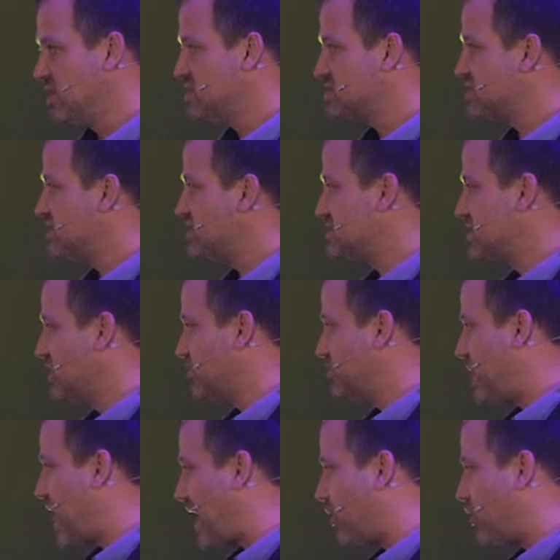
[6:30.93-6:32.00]
So there's a lot of
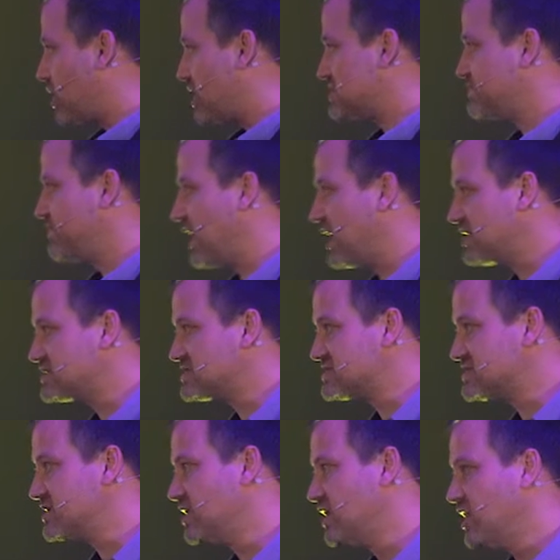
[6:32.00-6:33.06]
power
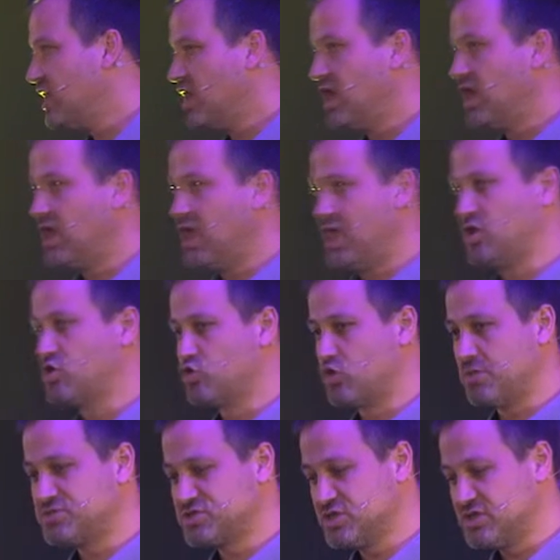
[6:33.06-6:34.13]
aspects. Uh,
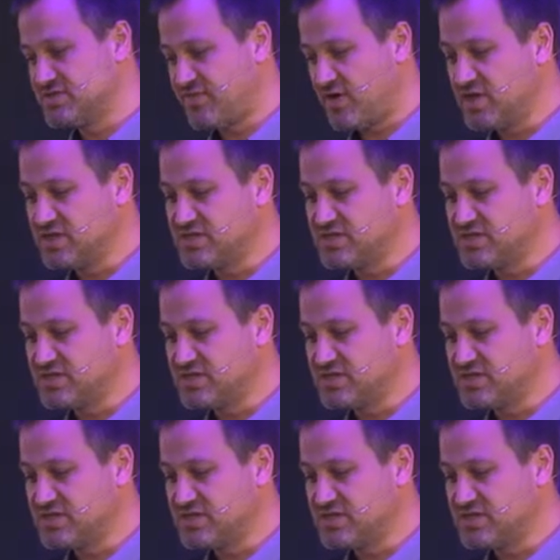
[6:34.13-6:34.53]
encryption is very